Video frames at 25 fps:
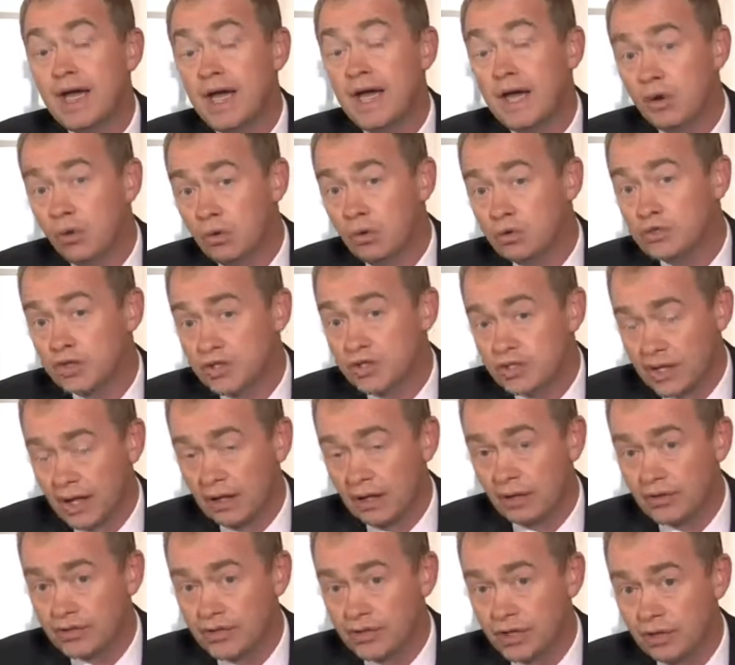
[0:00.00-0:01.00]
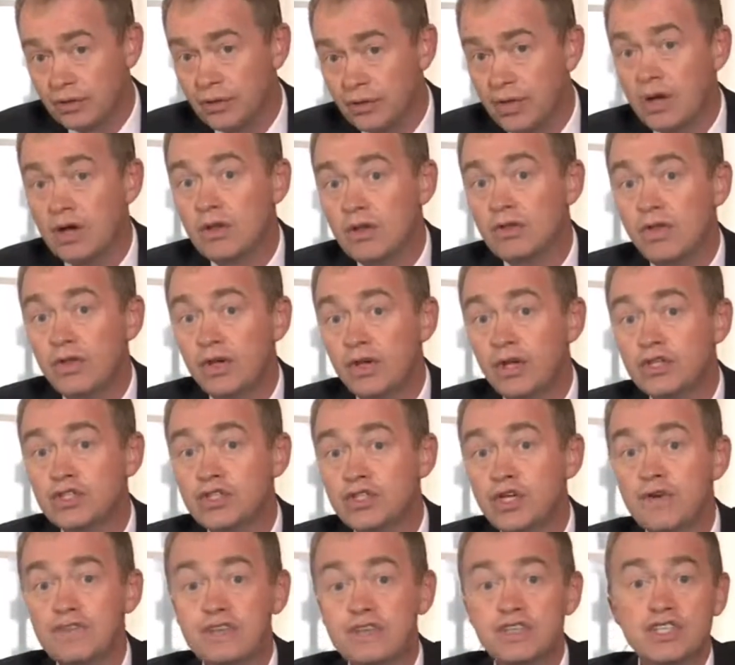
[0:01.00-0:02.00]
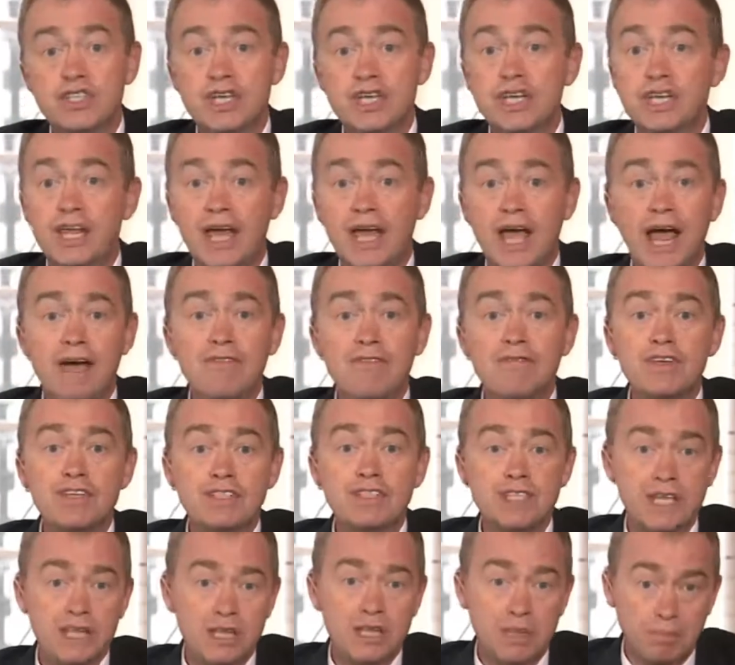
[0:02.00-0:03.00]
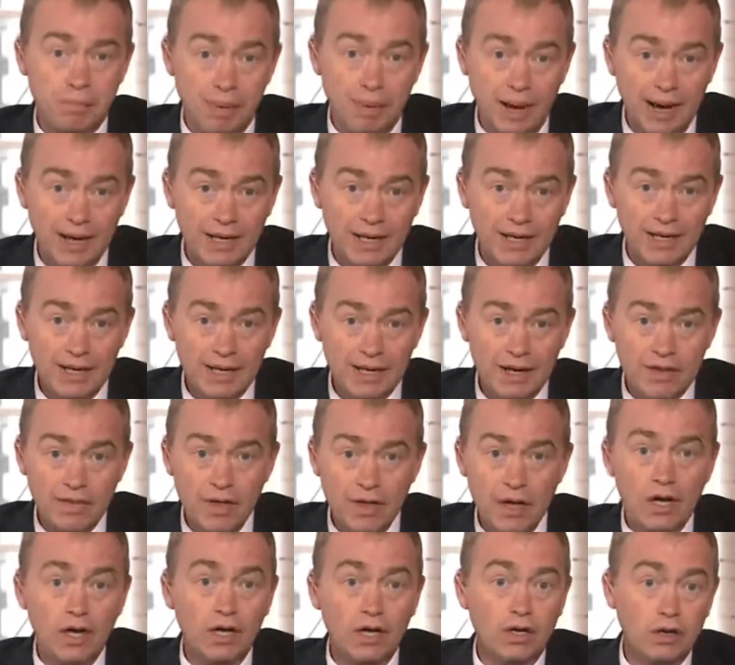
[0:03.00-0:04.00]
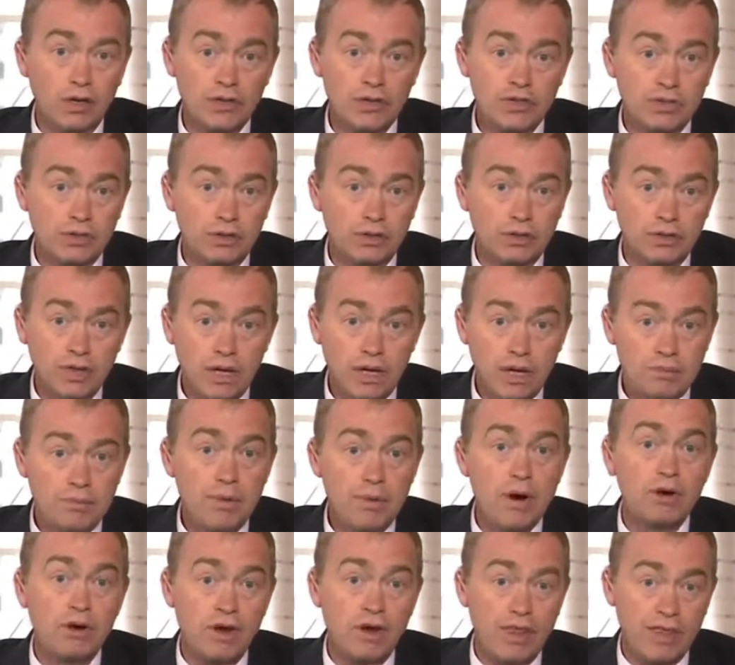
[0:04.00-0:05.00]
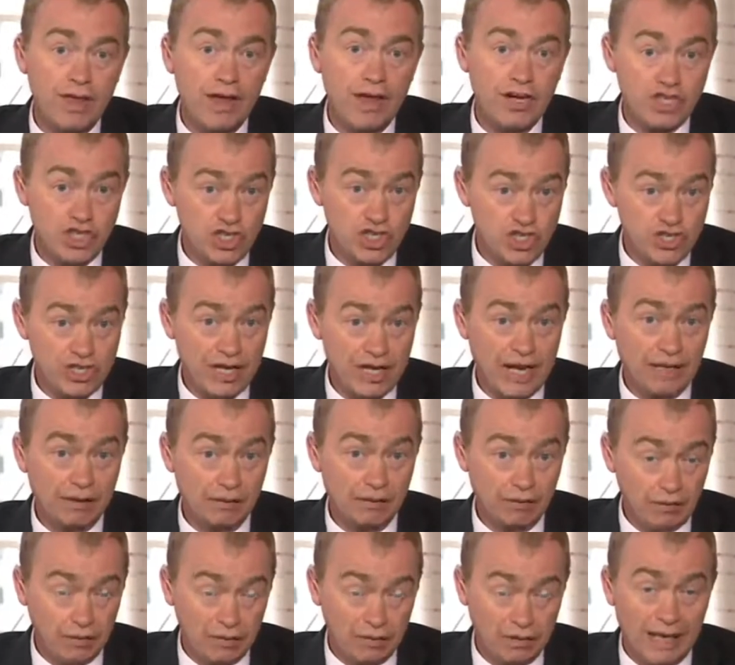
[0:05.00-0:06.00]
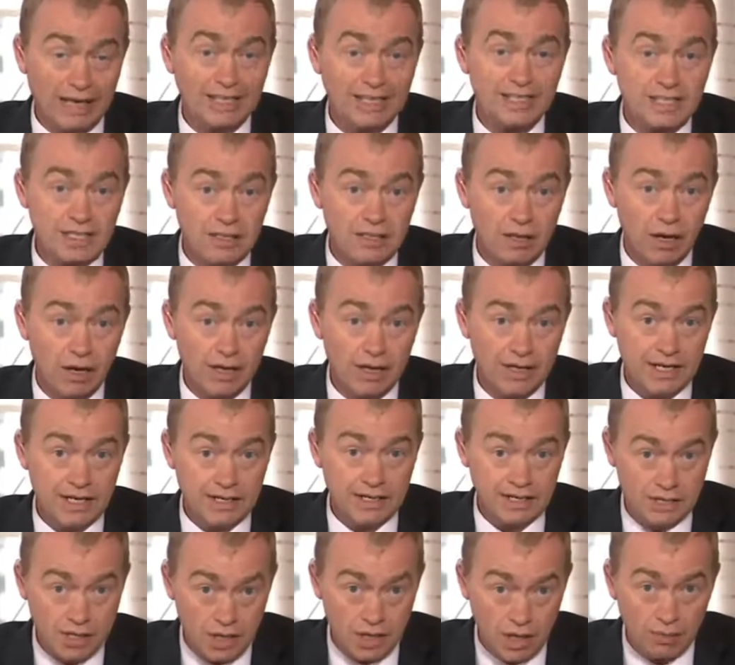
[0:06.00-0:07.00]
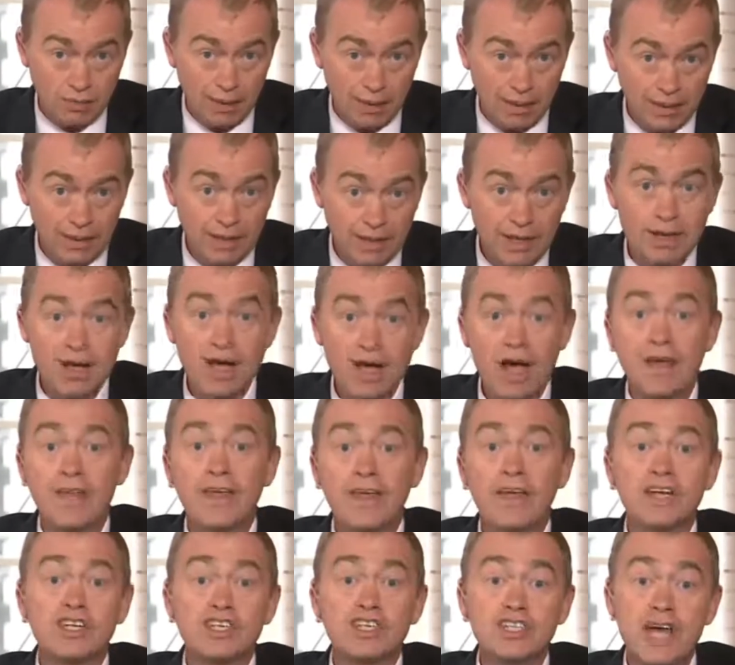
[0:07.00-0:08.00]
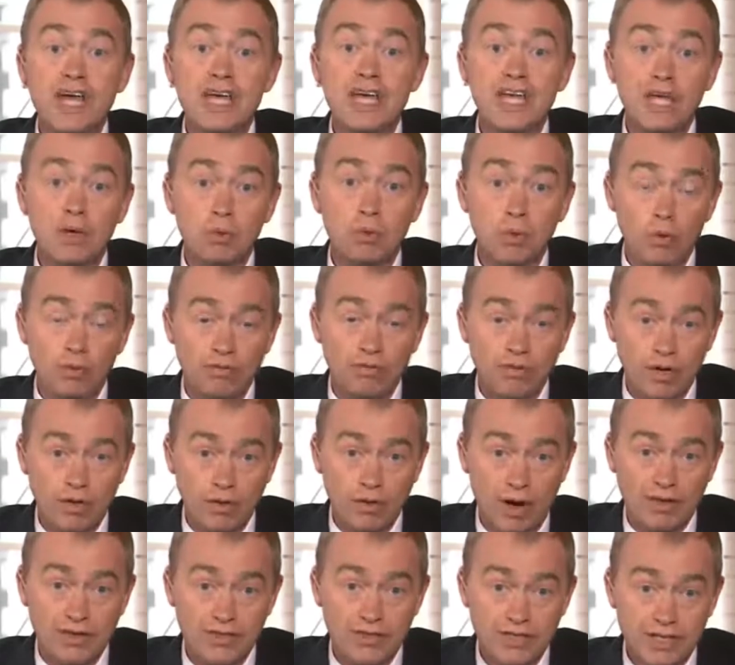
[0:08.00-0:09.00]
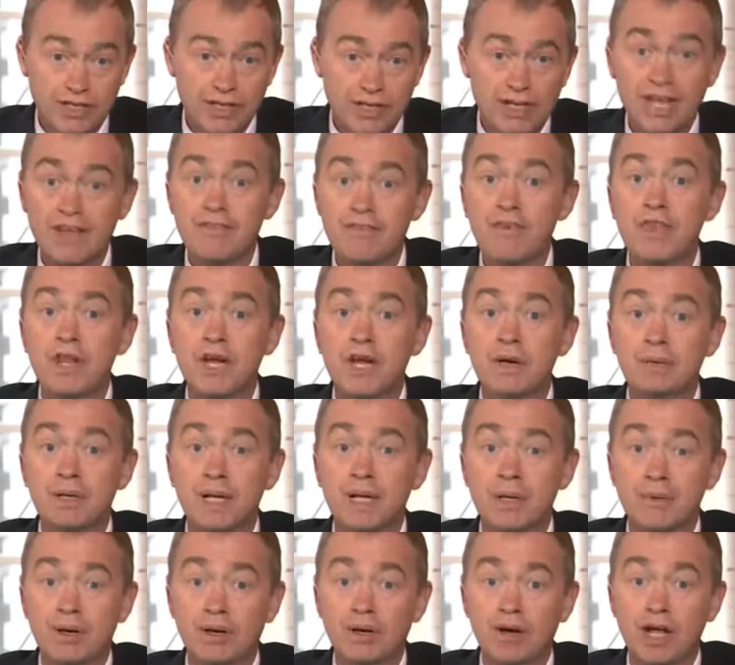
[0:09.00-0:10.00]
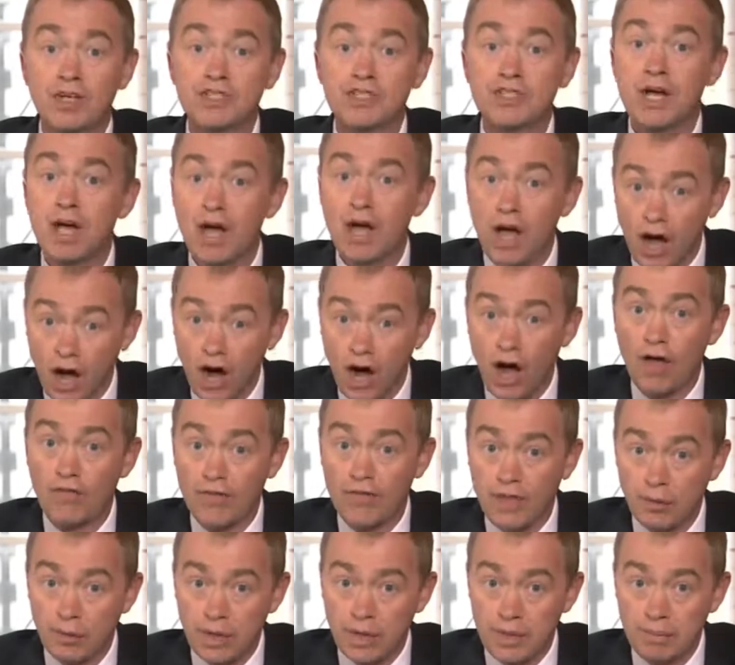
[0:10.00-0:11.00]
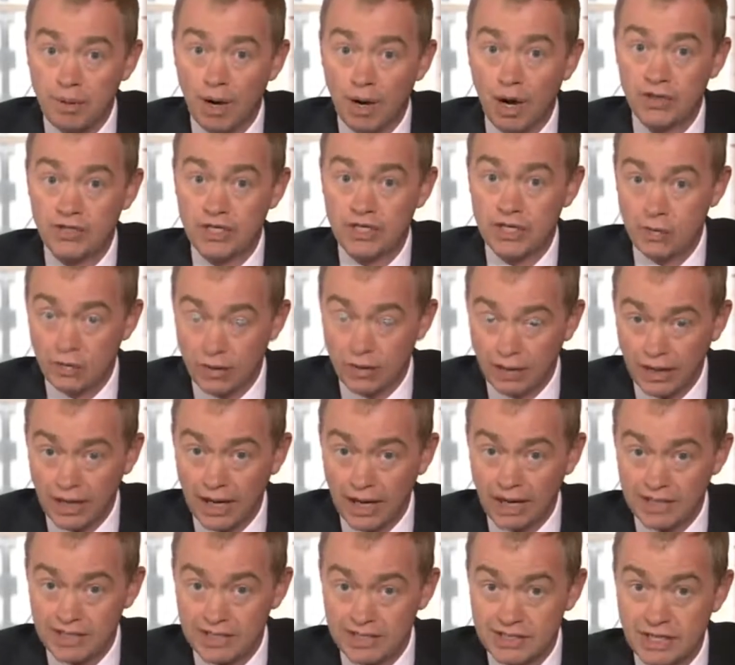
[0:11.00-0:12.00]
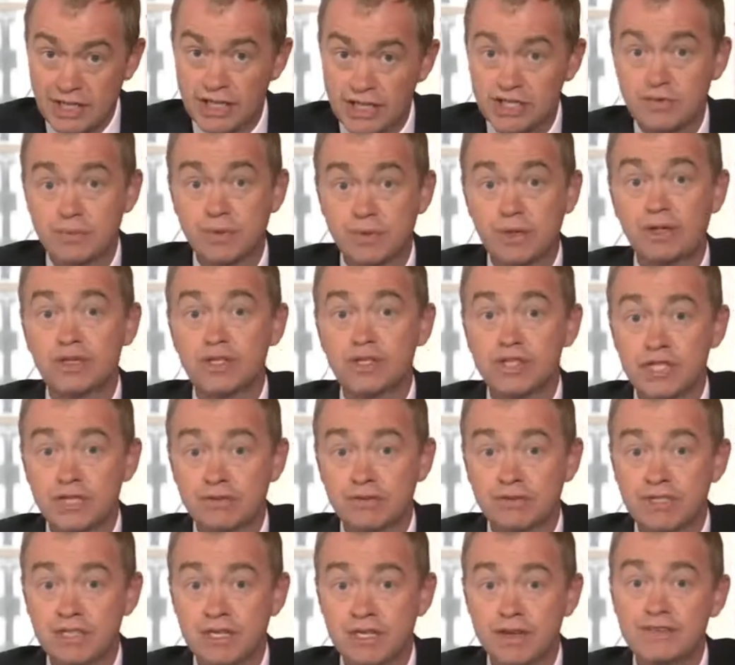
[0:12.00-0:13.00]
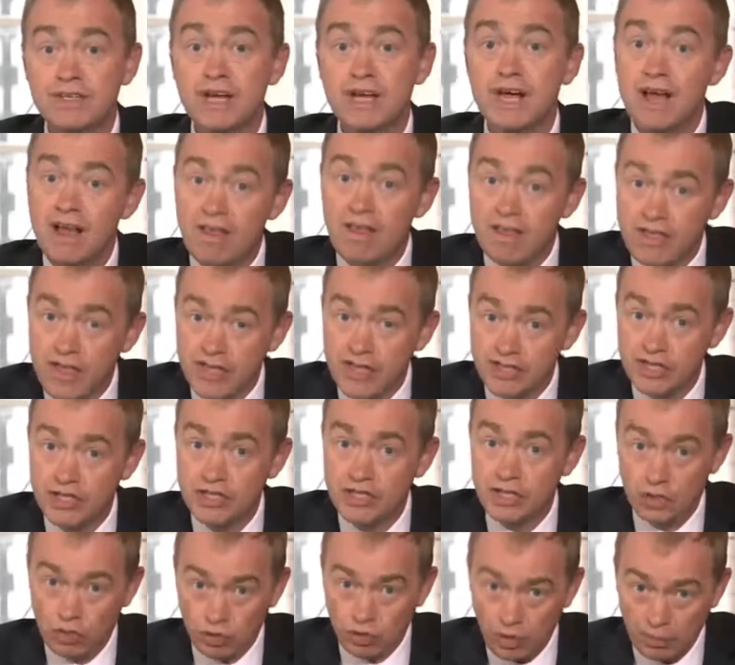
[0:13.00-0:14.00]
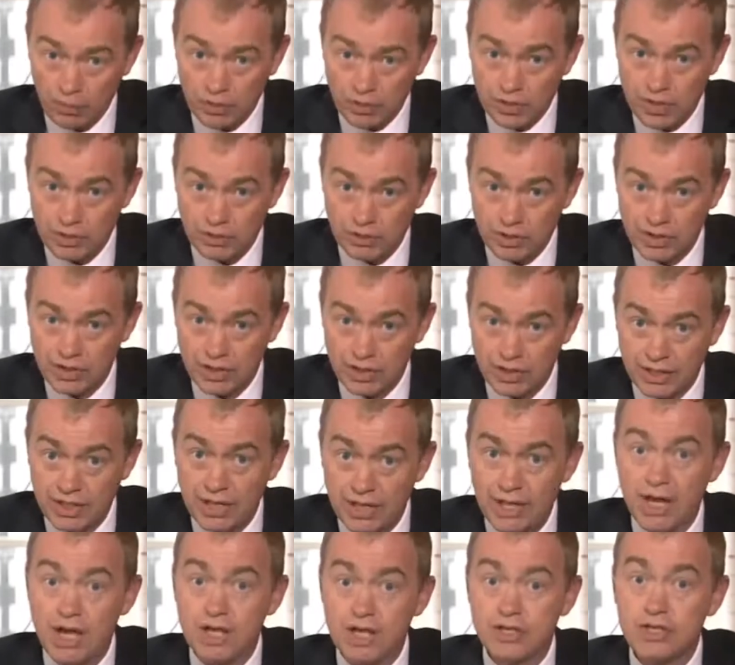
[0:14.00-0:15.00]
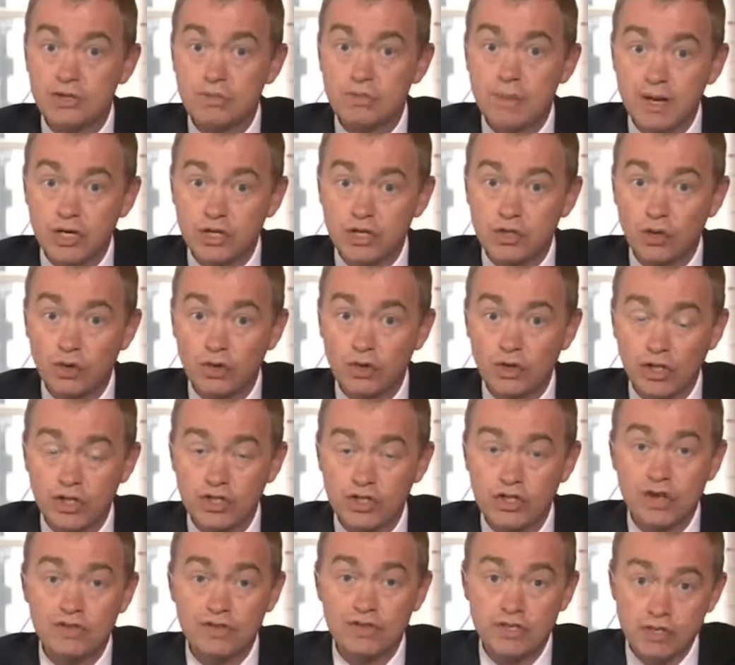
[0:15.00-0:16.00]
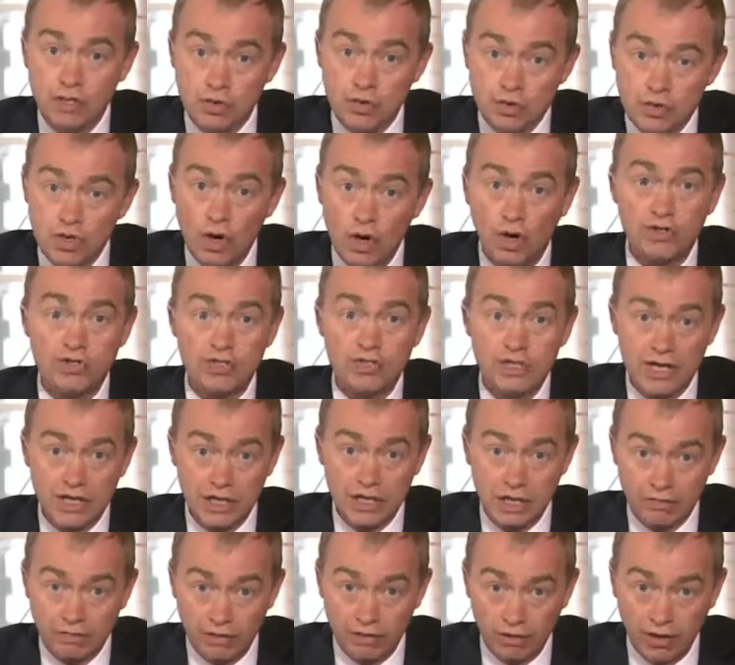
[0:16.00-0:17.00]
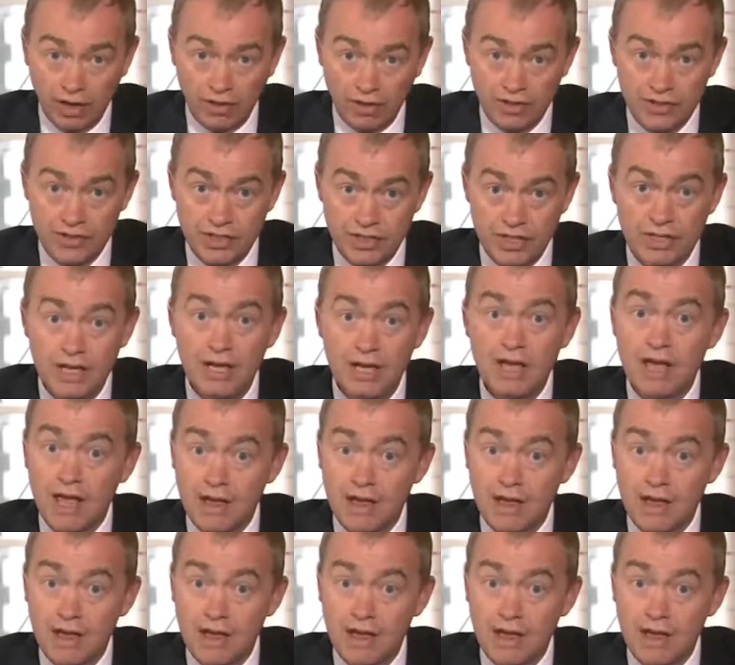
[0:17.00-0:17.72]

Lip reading: It also tells you that the Conservatives think they have this in the bag, that a colossal Margaret Thatcher scale landslide is coming, and they can take you all for granted. And given the Liberal Democrats are the only party who can gain seats from the Conservatives, this is your opportunity to make sure the Conservatives do not take you for granted.